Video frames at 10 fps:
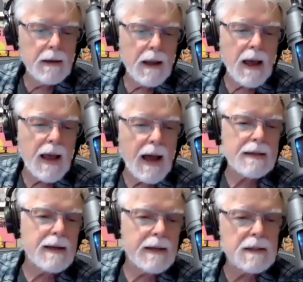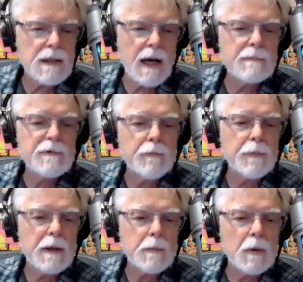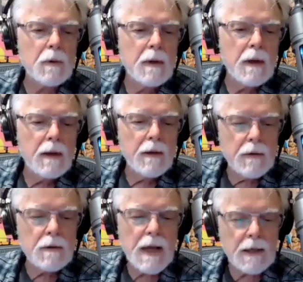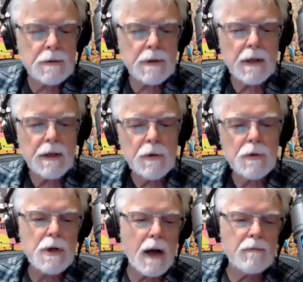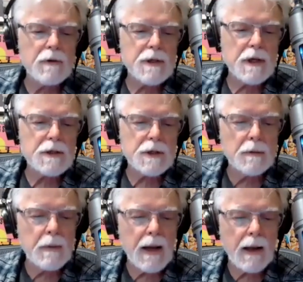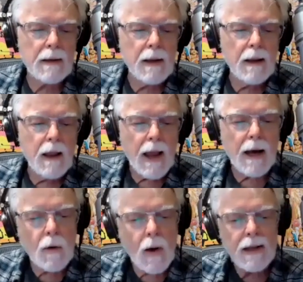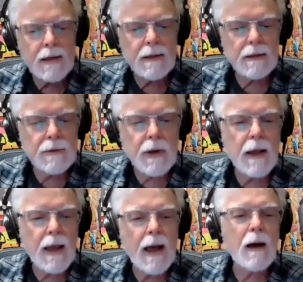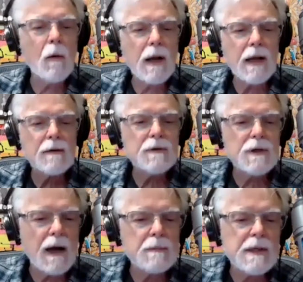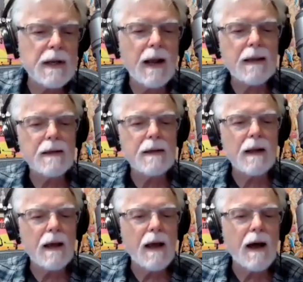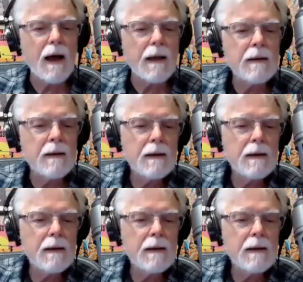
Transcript: AI taking jobs from people, there's actually a huge conversation about how do I get into AI? What kind of jobs can I get in AI?